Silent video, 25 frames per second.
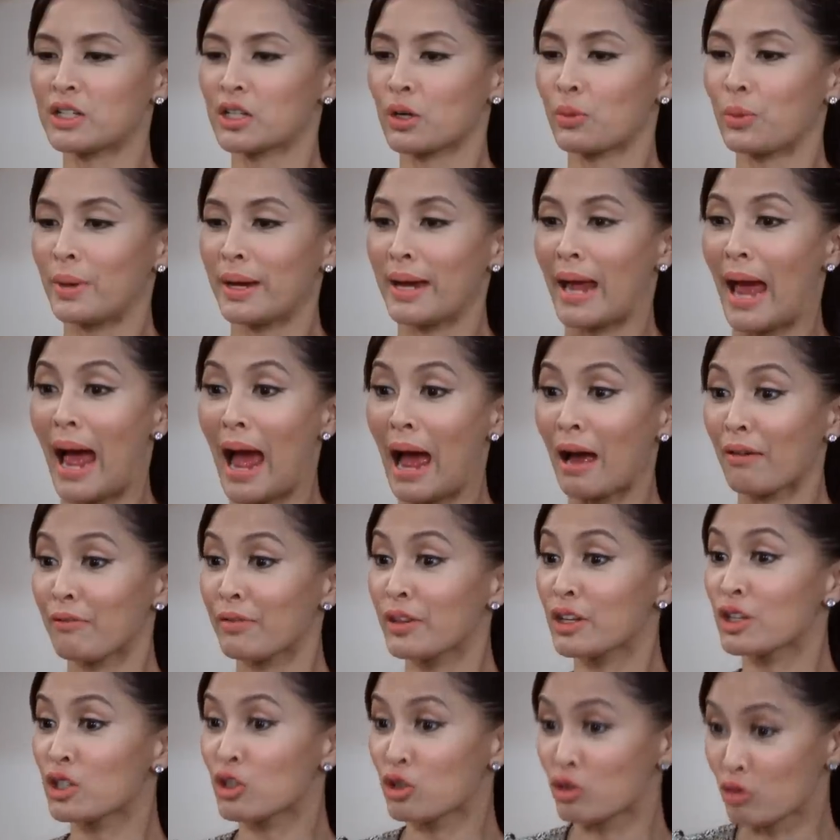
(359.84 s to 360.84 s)
so we have
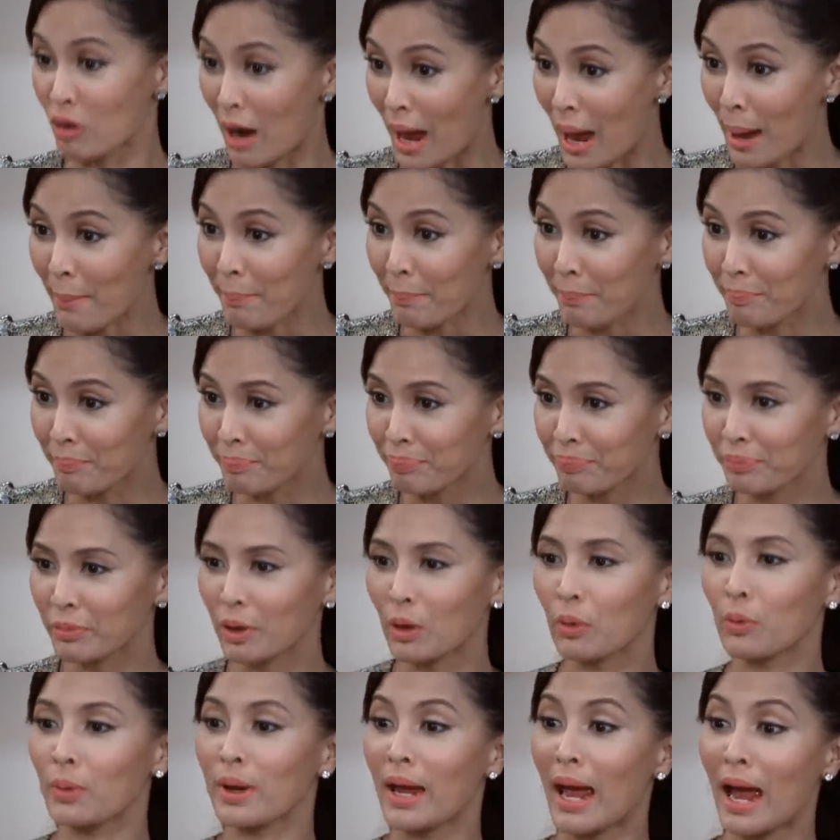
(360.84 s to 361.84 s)
the strap,
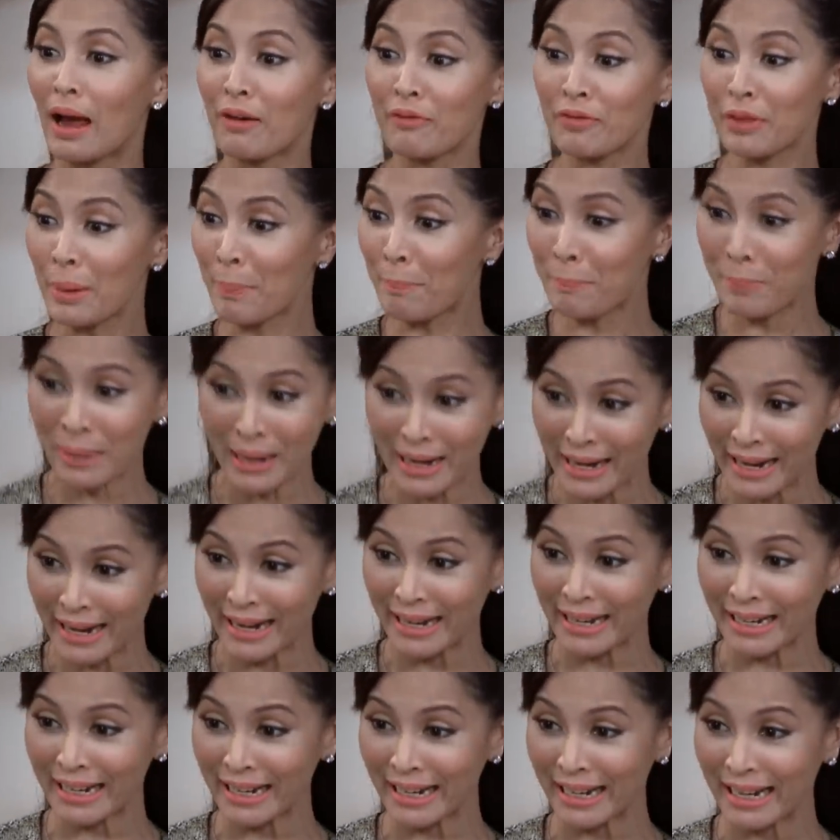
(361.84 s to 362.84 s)
we have the
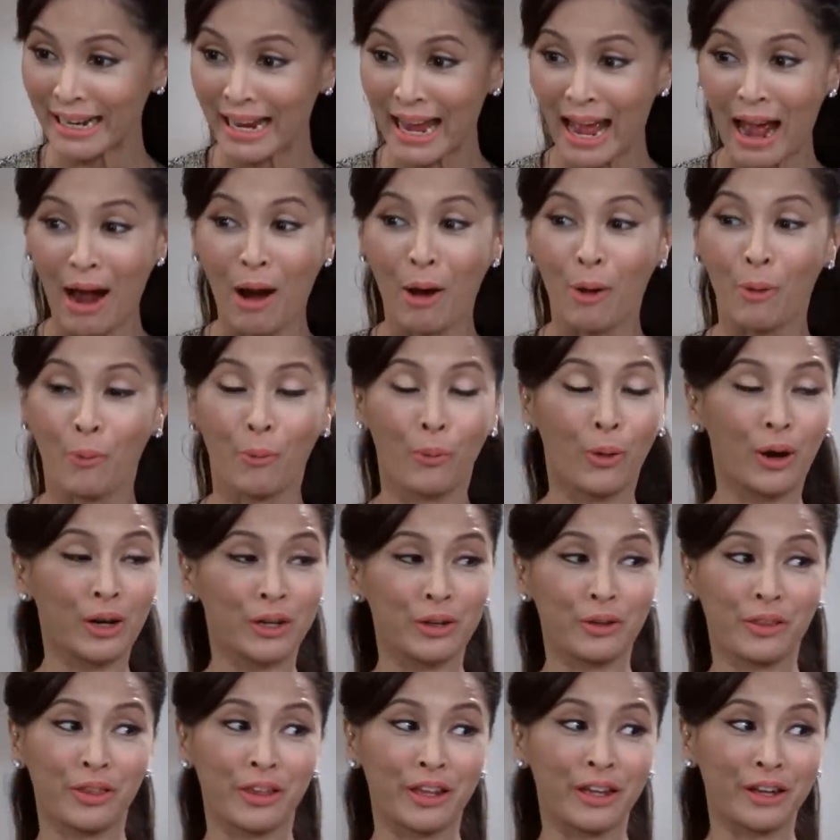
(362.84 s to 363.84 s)
bling. What
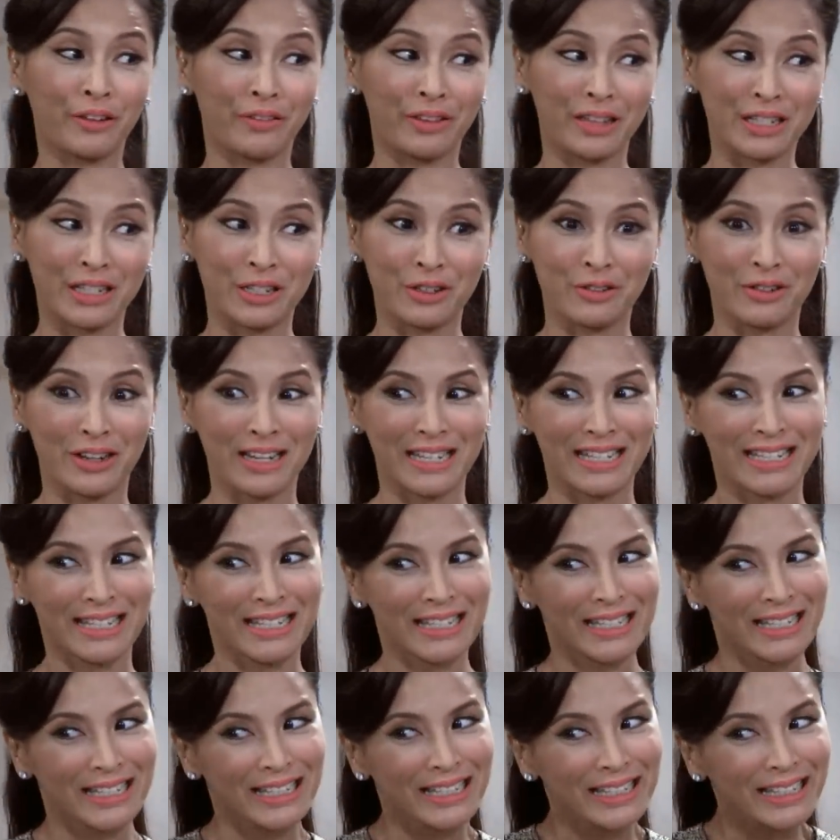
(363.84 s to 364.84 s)
do you think of this
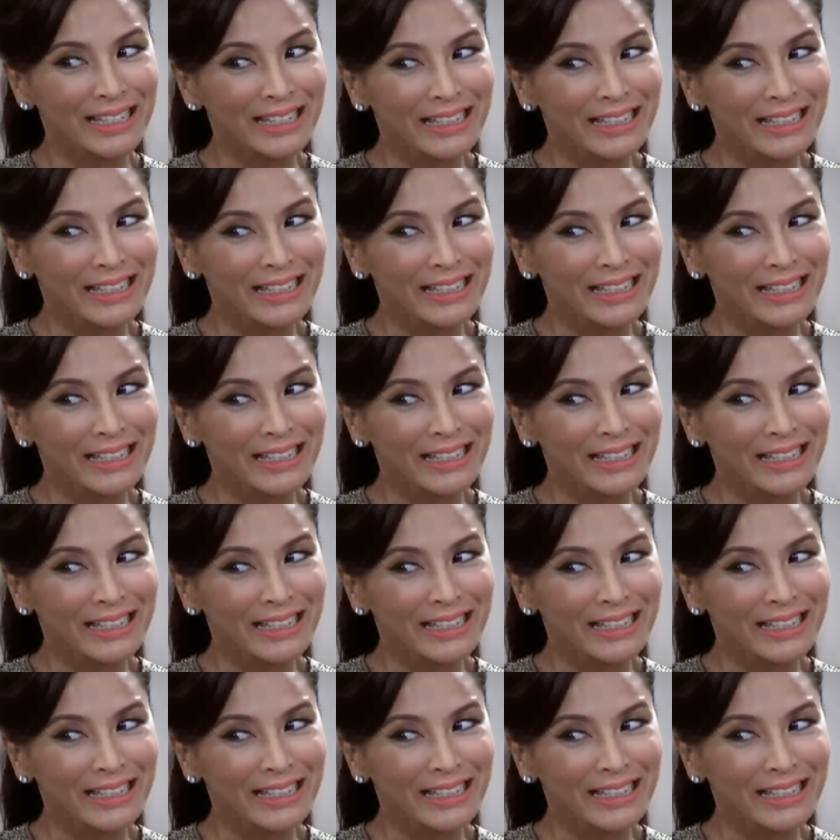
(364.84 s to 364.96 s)
dress?